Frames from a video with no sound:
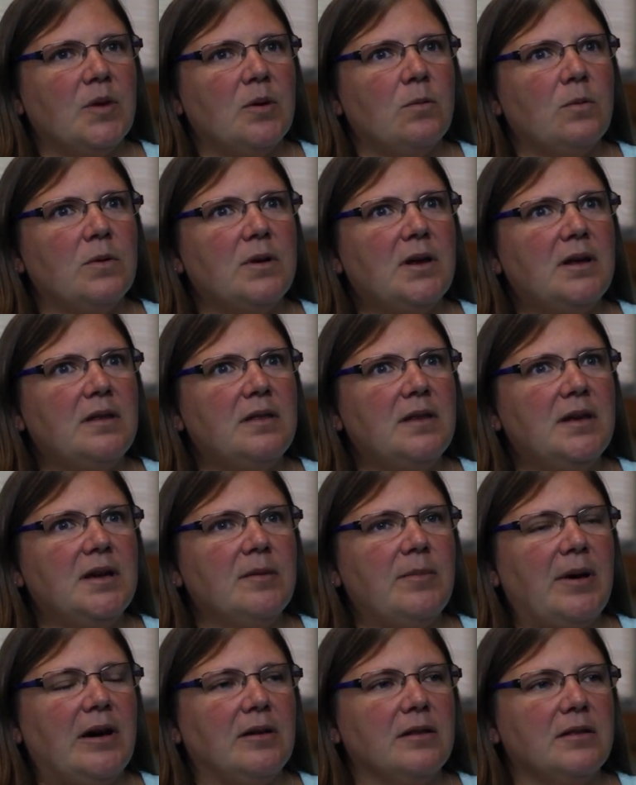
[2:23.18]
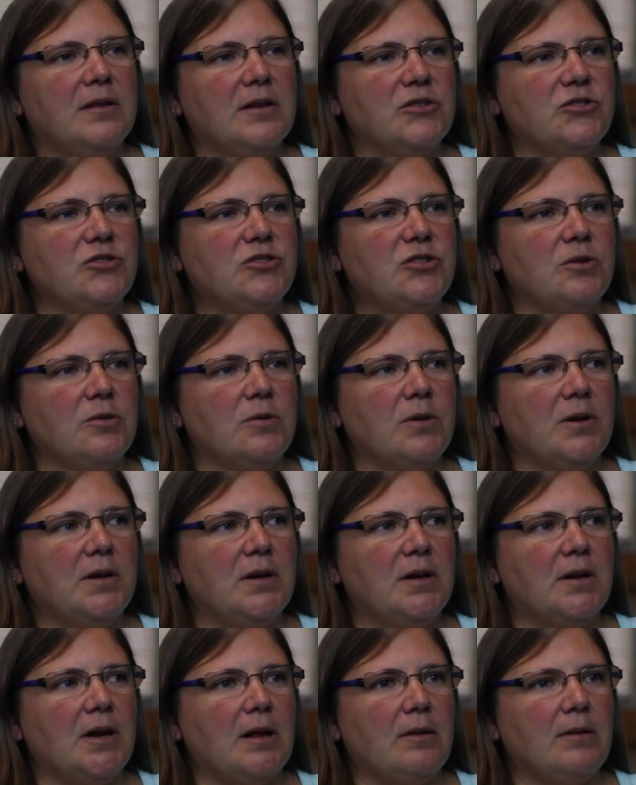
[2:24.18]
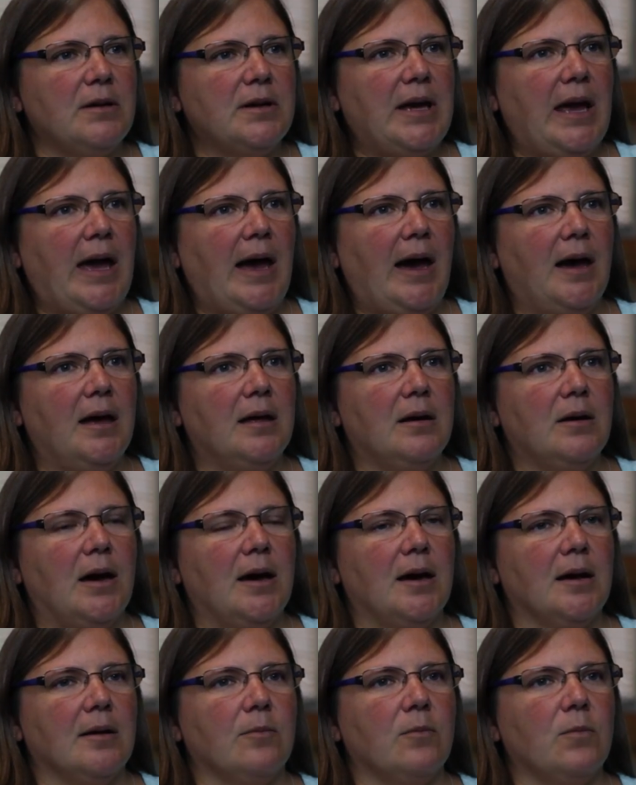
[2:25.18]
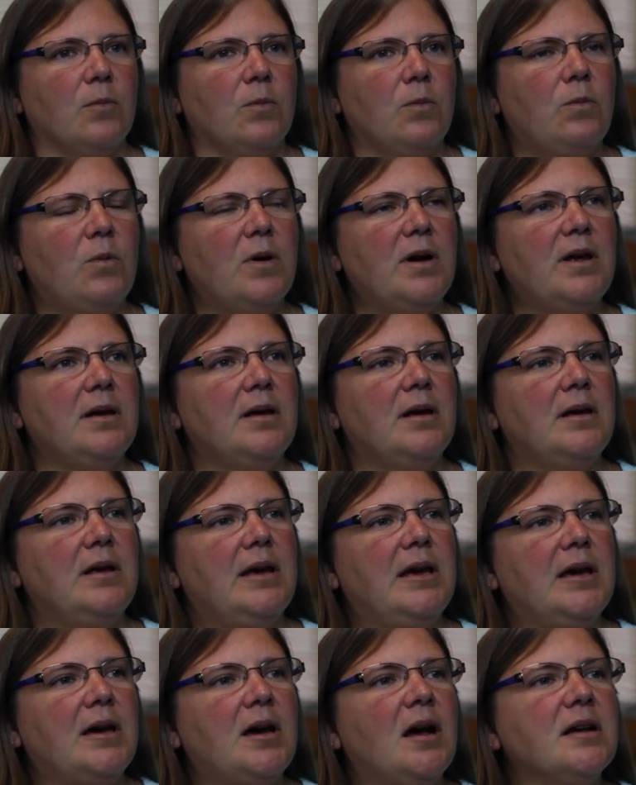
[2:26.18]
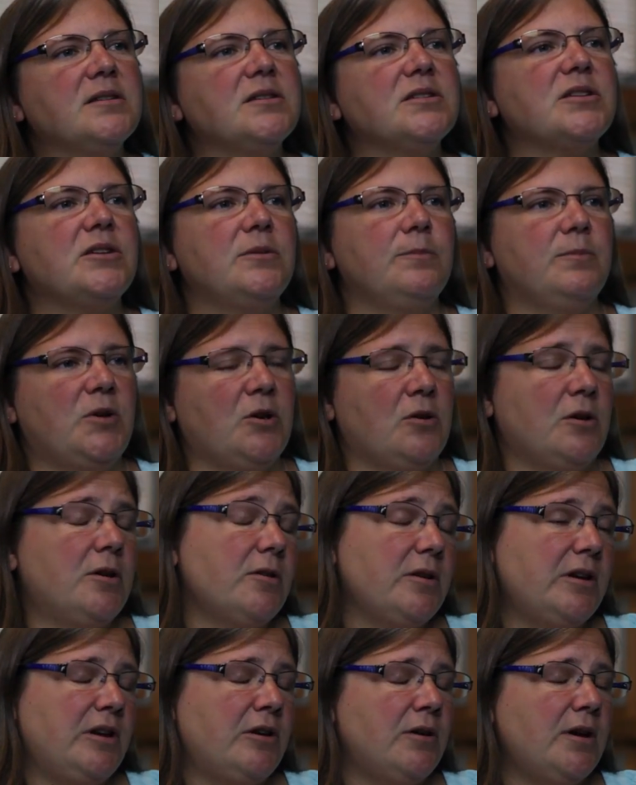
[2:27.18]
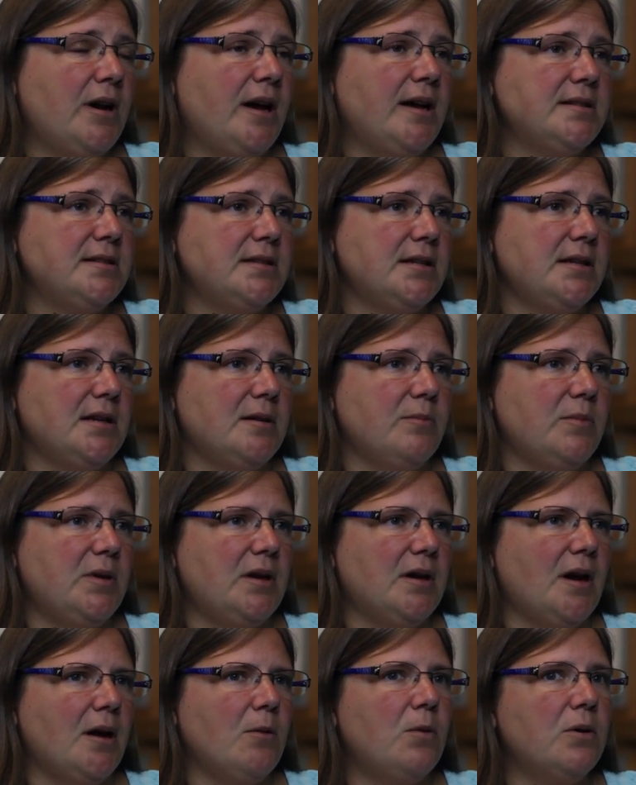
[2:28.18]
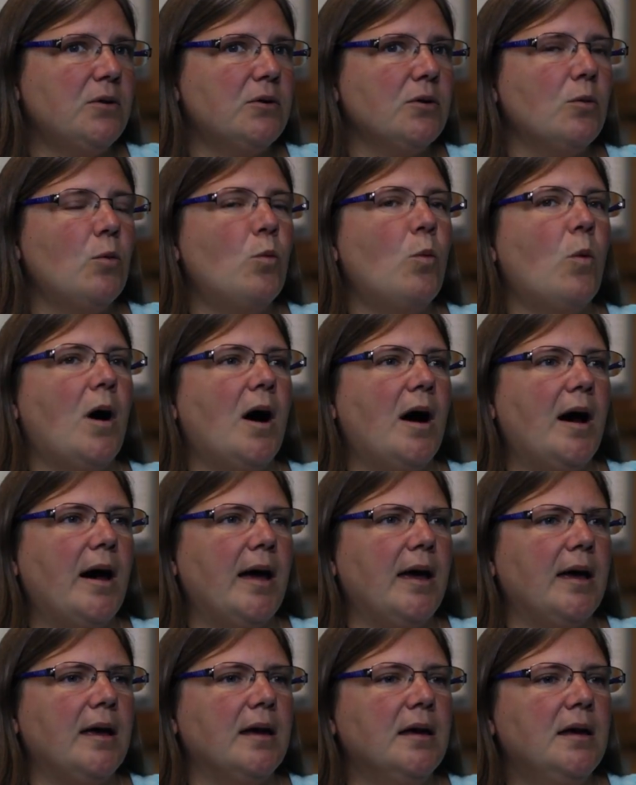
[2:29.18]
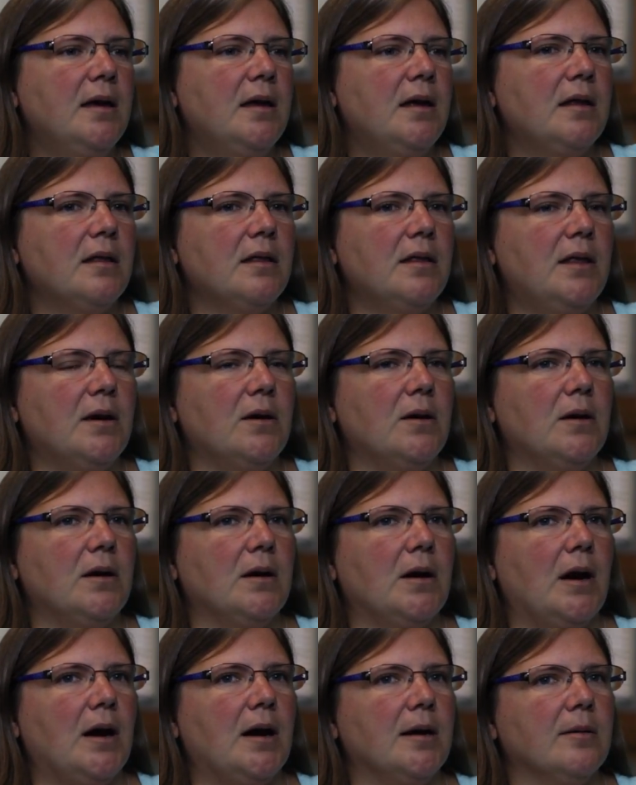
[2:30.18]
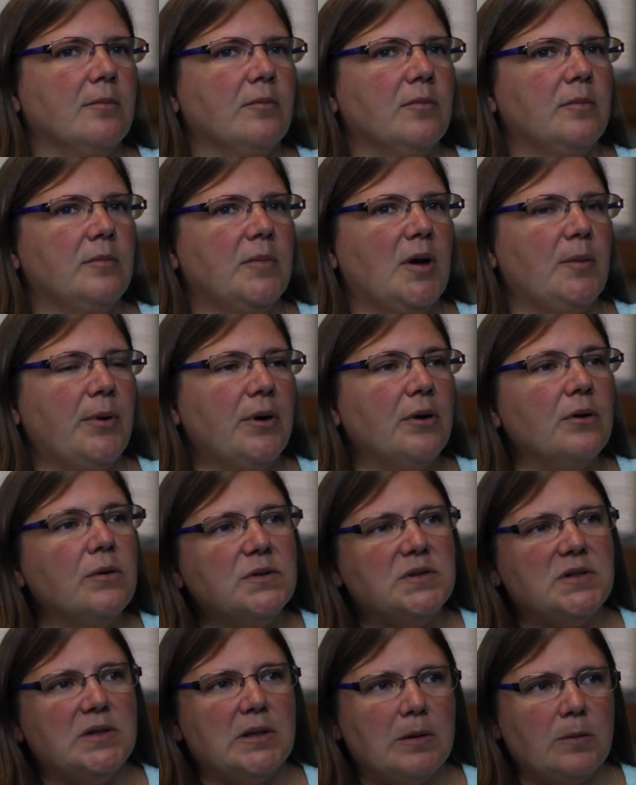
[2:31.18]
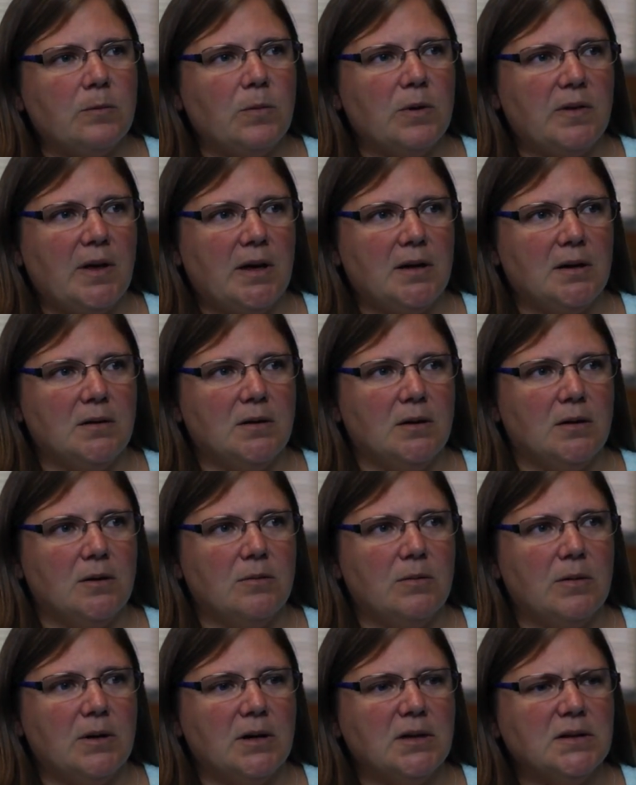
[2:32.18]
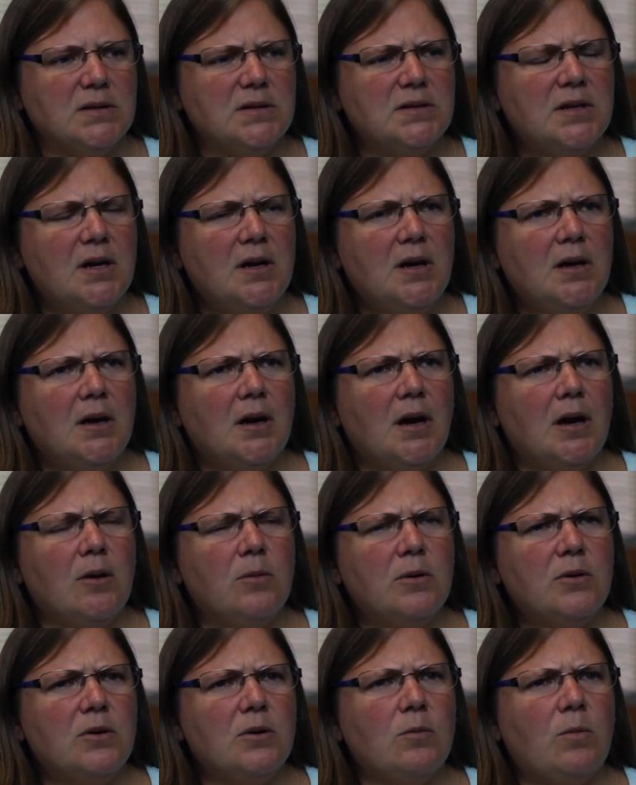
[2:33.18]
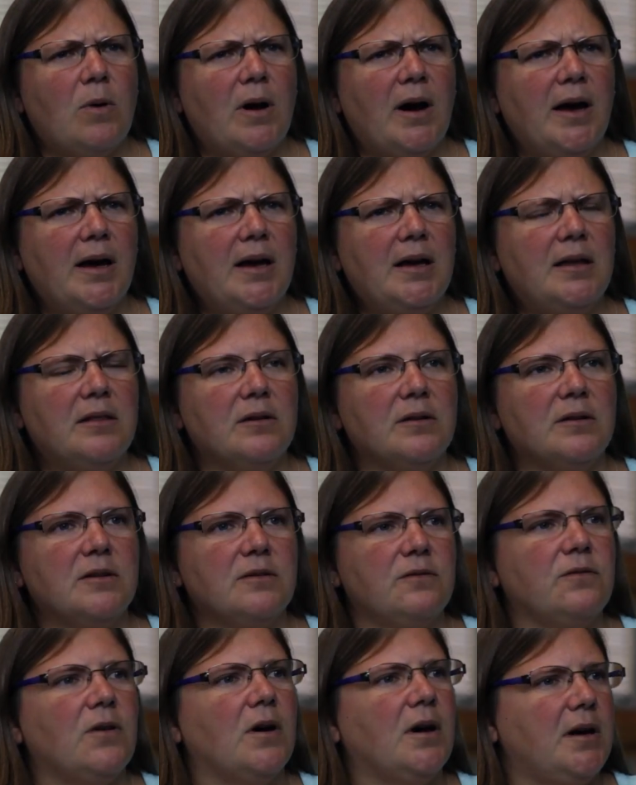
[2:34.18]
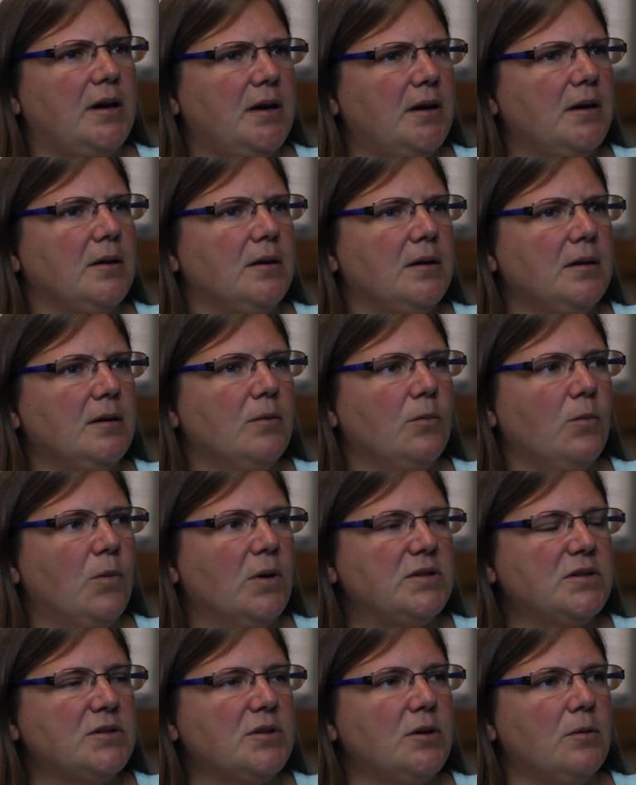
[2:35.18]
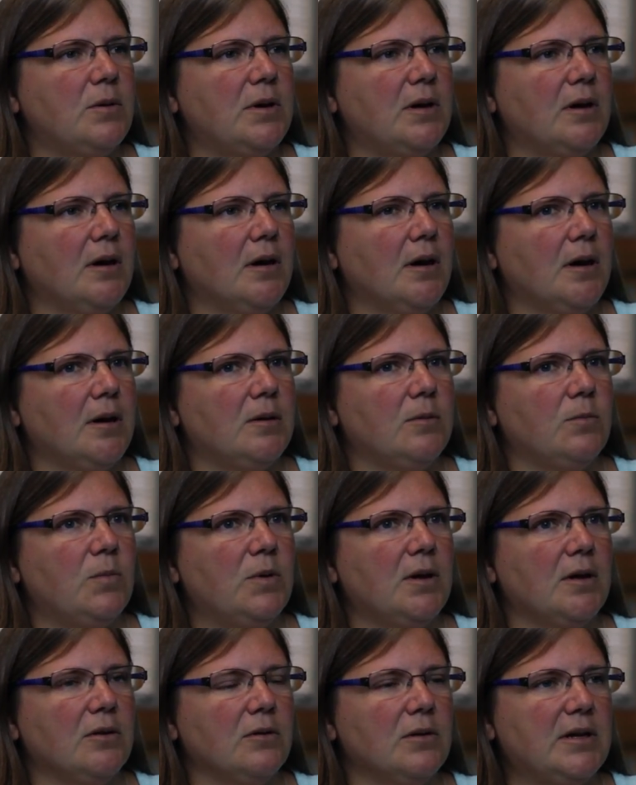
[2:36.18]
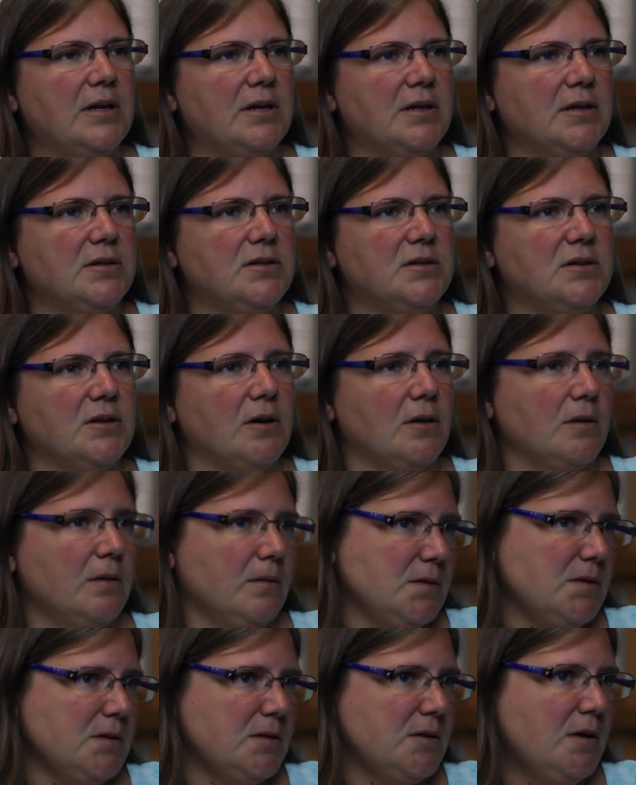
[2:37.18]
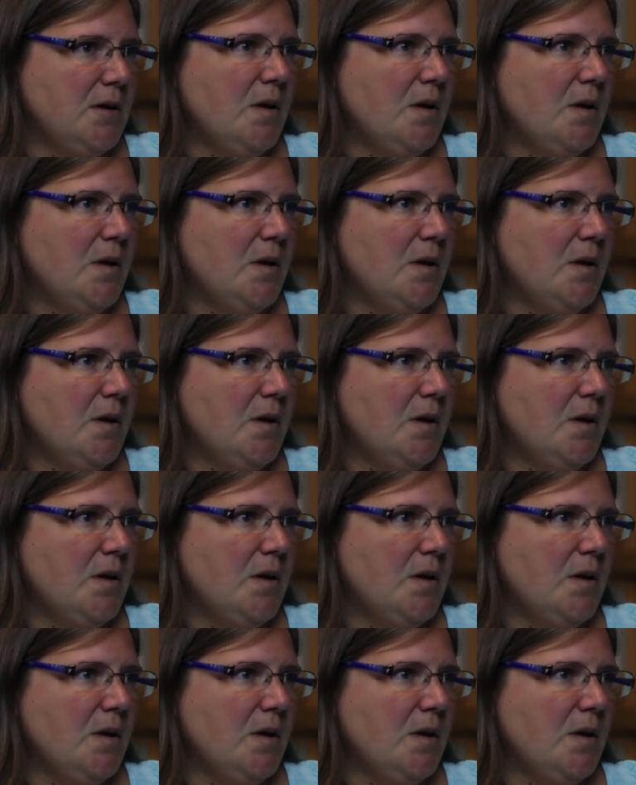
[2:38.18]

when I think about these children and I look at what it causes curiosity in me, I wonder why they're opposing what that adult wants. I wonder why they're defying what's going on when other kids aren't.